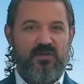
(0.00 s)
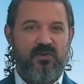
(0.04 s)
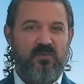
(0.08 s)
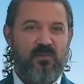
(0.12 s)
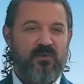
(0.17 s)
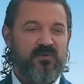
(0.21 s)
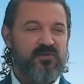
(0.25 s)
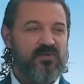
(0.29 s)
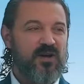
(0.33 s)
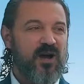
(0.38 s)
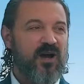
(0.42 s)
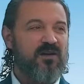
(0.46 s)

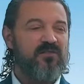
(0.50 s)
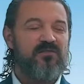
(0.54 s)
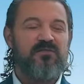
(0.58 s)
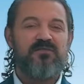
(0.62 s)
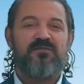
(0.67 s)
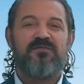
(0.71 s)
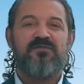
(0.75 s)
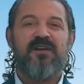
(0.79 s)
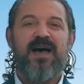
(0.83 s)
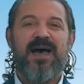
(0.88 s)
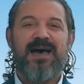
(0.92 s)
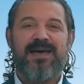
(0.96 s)
almost
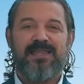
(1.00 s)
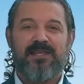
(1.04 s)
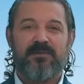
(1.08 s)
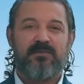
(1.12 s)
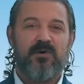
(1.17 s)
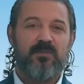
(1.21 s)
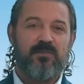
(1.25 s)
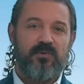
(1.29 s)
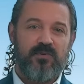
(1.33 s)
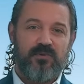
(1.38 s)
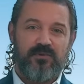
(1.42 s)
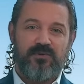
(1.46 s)

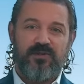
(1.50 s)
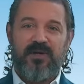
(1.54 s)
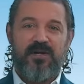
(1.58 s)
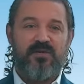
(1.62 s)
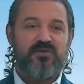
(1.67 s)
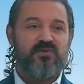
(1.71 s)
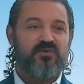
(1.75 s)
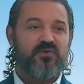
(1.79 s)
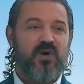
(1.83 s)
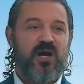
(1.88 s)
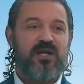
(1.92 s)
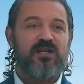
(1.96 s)
unfathomable, but I
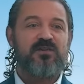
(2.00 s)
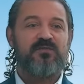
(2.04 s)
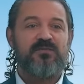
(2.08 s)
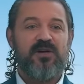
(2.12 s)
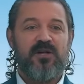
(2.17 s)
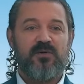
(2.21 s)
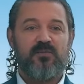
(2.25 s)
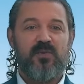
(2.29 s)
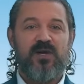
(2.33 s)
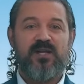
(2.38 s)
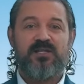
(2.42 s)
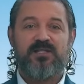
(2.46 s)
was trying to
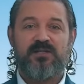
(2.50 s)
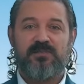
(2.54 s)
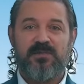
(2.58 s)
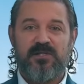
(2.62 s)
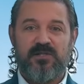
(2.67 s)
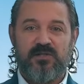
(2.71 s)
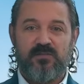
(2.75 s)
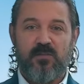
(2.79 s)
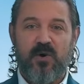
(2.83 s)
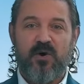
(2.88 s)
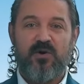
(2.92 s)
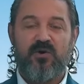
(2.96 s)
find ways to be
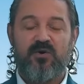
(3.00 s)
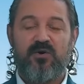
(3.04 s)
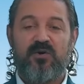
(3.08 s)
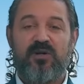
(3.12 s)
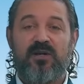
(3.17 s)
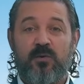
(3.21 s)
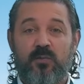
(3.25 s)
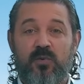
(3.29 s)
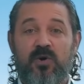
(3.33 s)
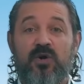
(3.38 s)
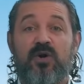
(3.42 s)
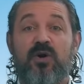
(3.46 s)
smarter
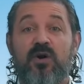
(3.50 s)
and work